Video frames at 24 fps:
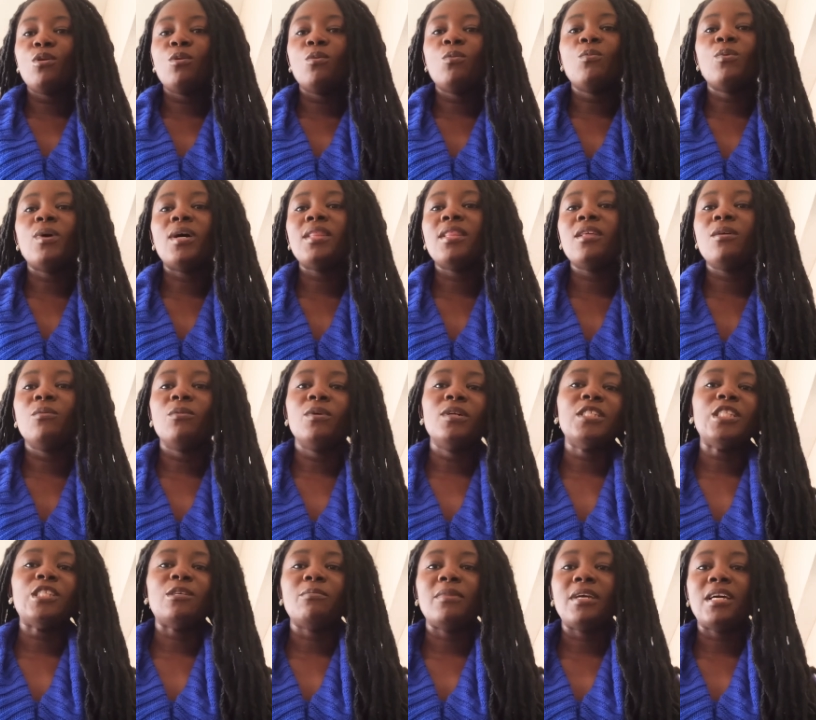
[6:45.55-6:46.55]
what they want
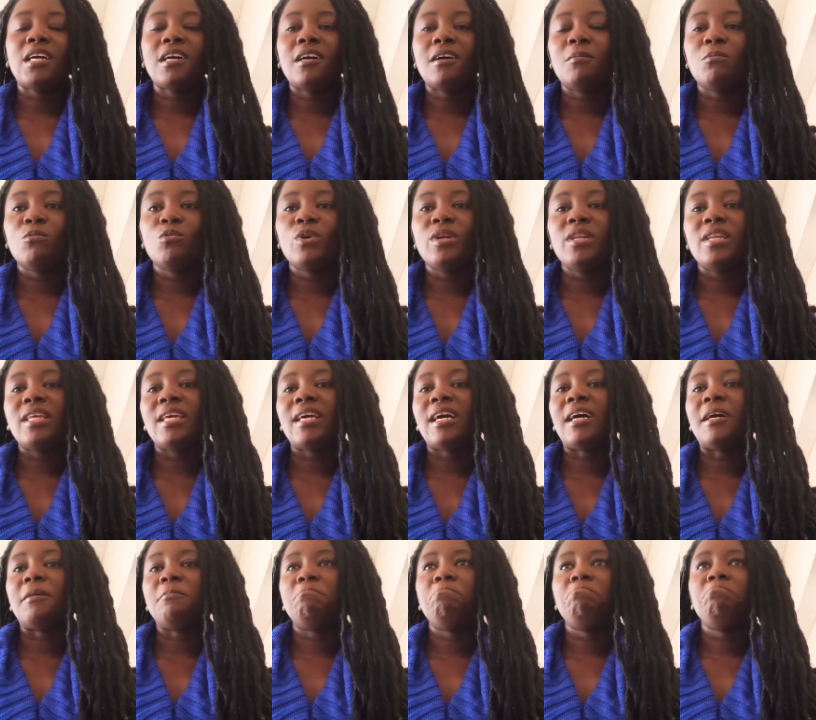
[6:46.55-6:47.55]
to become when they are